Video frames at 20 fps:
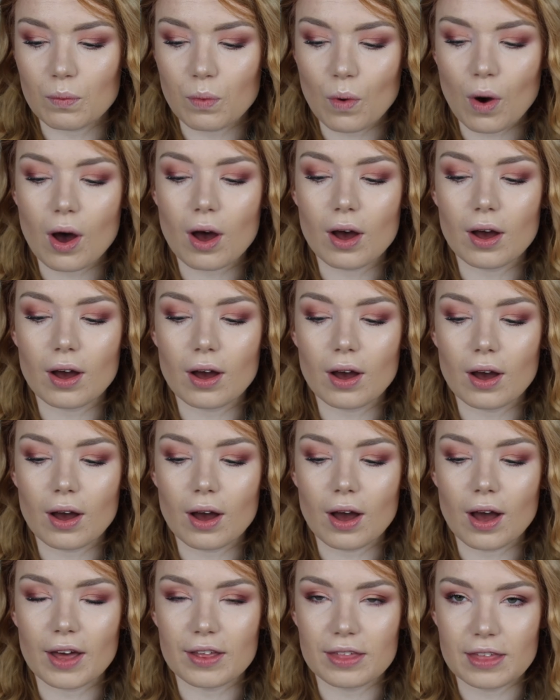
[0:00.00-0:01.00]
what
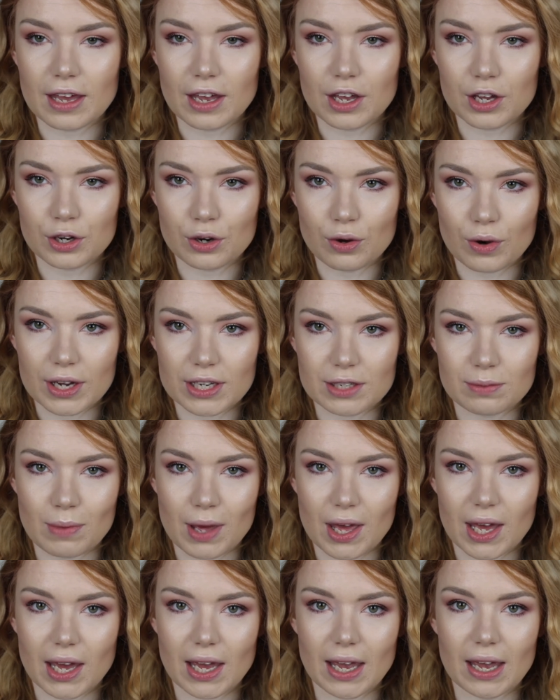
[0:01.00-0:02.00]
I think annoyed
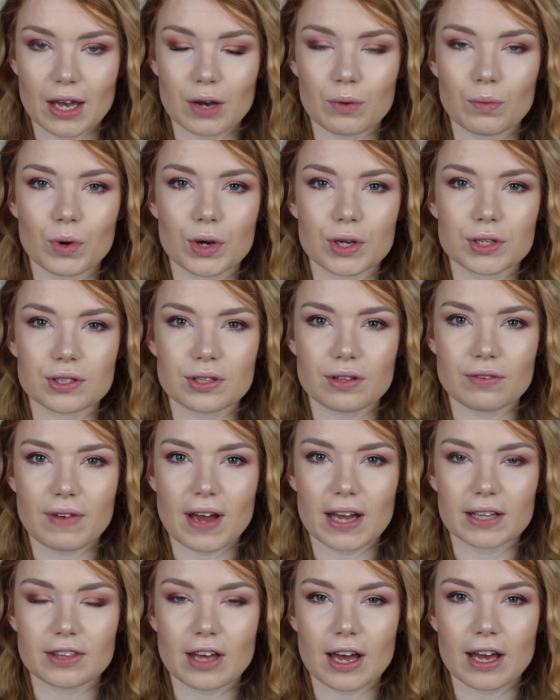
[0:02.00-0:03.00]
me was the
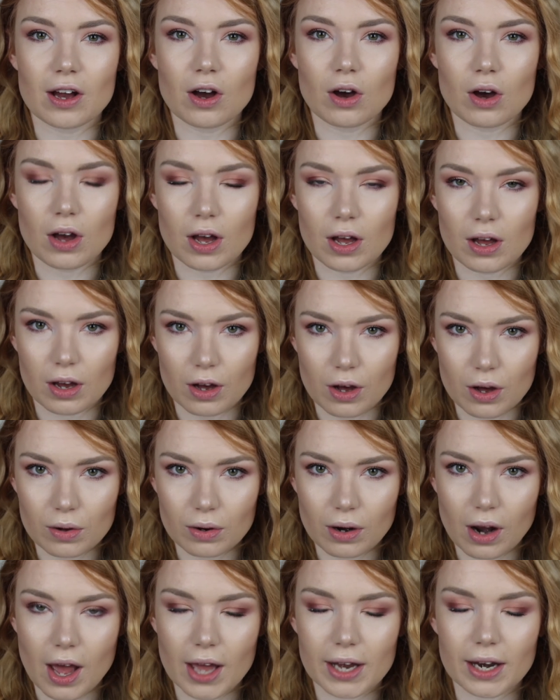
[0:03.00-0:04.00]
fact that I got
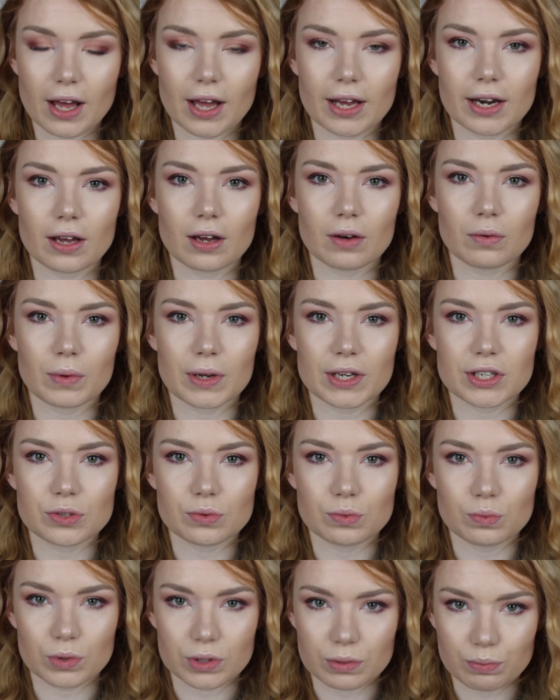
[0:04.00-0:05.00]
Kohl eyeliner,
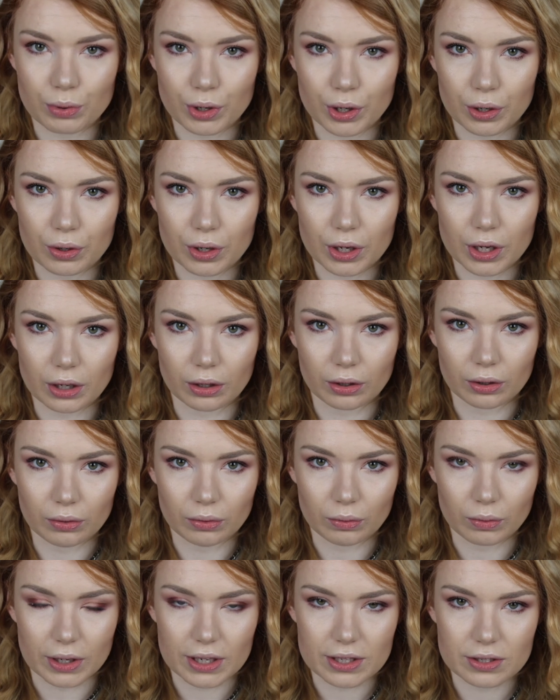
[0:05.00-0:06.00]
which was broken
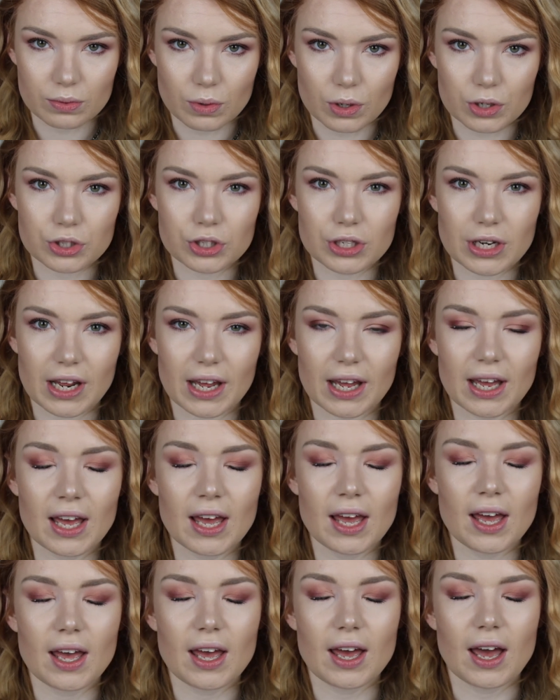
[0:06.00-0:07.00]
when I swatched it.
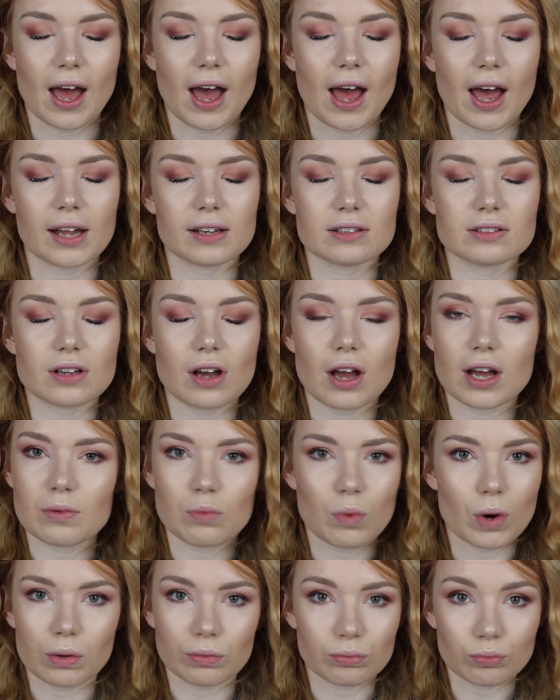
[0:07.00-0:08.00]
And I
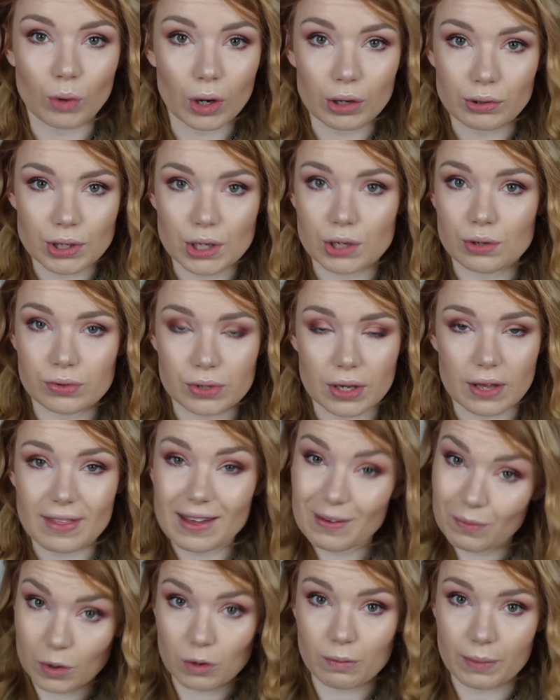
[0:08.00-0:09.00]
won't use it,
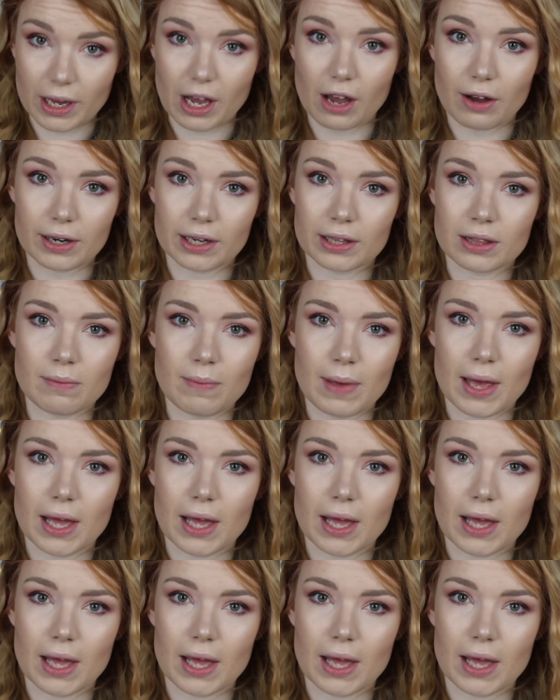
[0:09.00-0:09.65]
that will be going in the